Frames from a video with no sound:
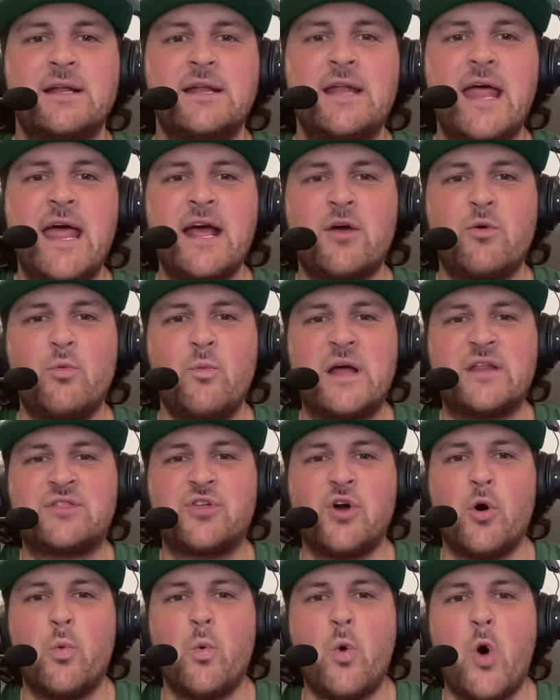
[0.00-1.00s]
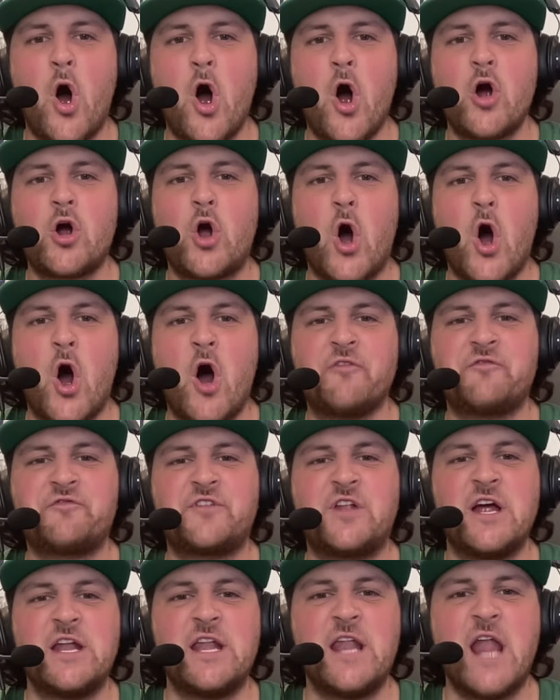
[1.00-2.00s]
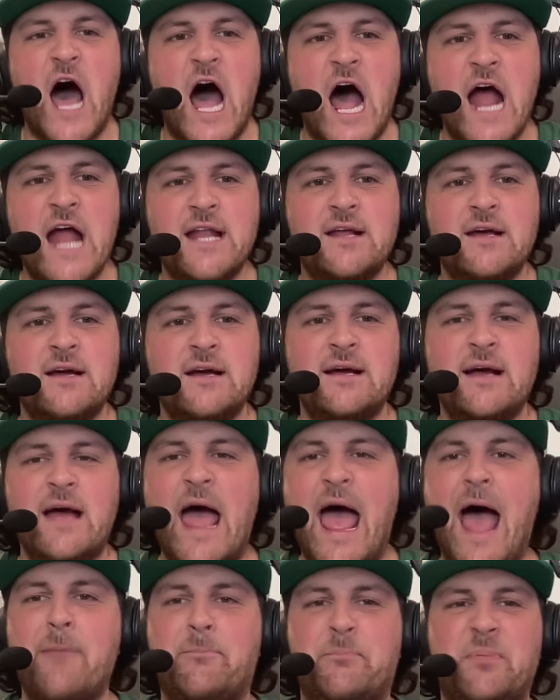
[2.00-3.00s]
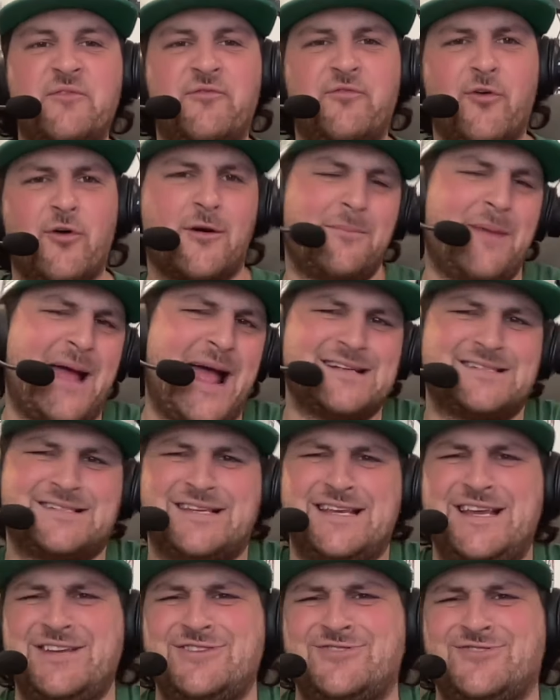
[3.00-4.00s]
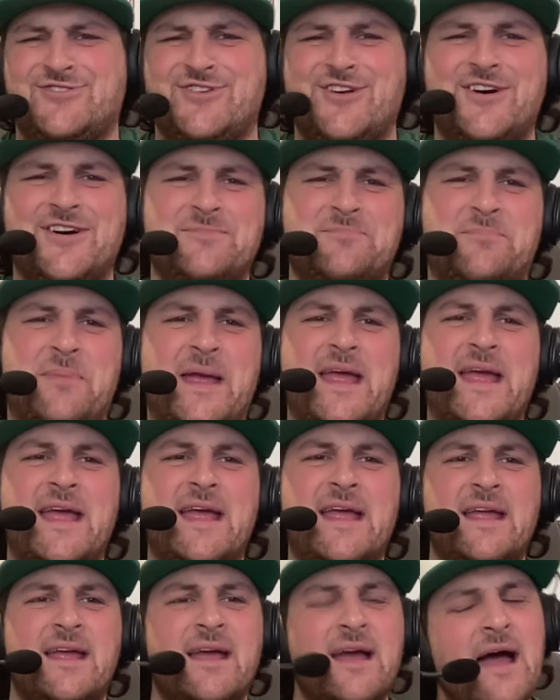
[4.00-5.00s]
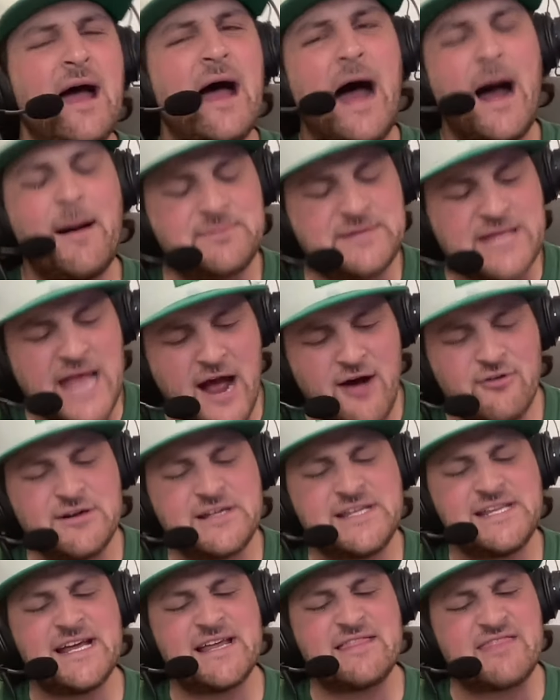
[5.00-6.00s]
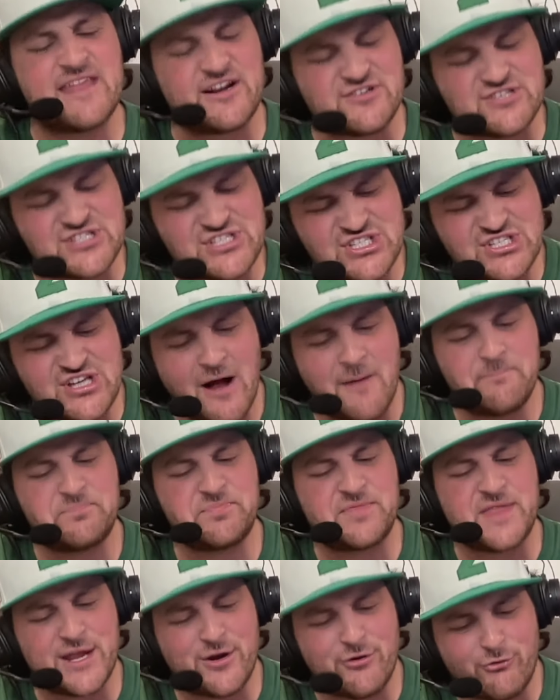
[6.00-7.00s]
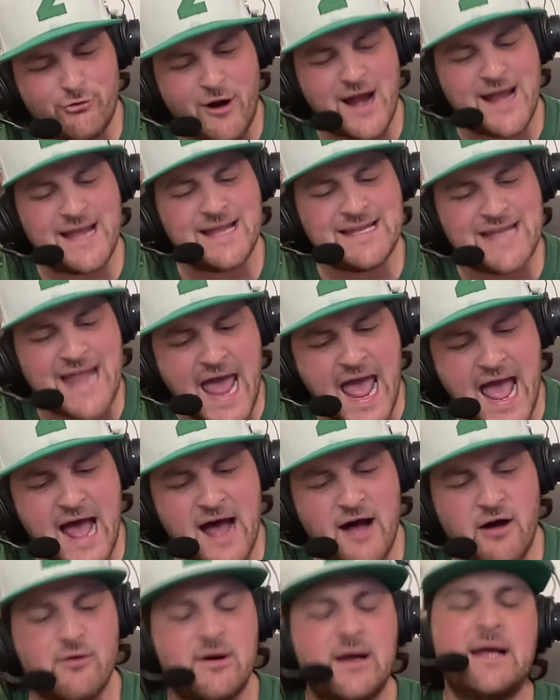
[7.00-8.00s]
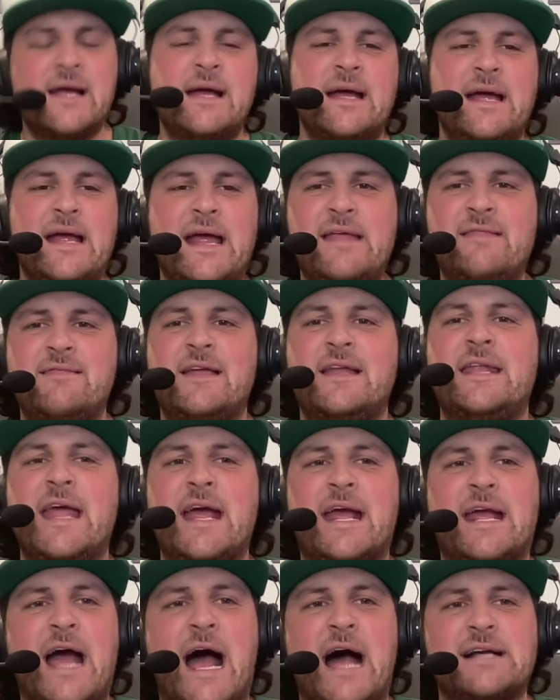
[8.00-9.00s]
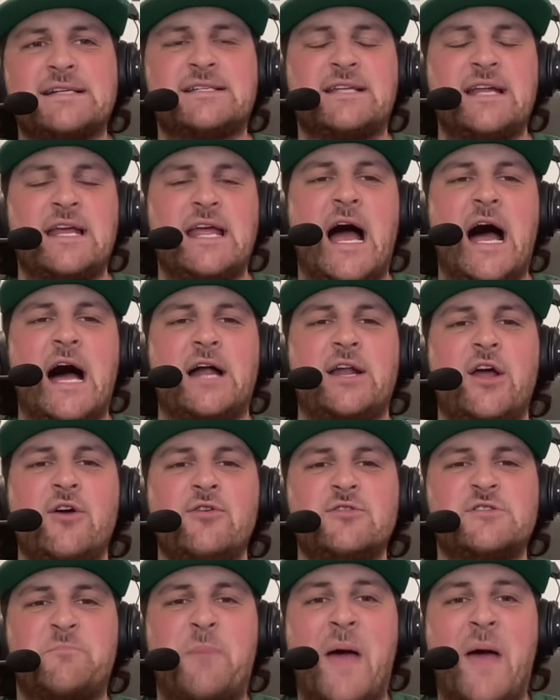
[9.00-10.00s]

Nick with a walk-off tonight. Happy for him, as he should be. I'm telling you, there's something right now in the Nick Castellanos